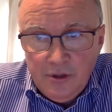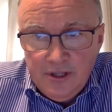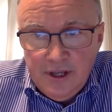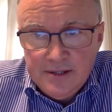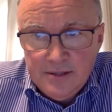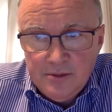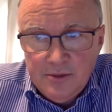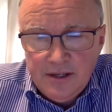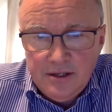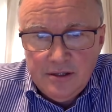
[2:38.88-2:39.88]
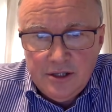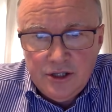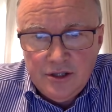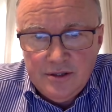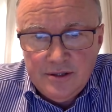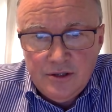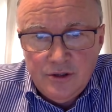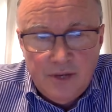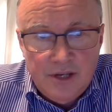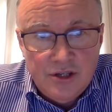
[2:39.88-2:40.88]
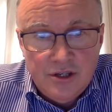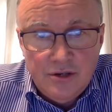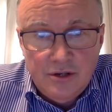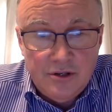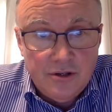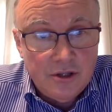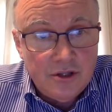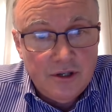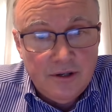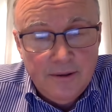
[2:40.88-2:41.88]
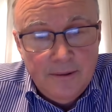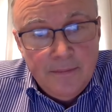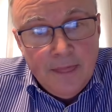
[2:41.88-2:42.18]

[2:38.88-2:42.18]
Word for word: uh, with the asymptomatic conditions that you mentioned in your introduction.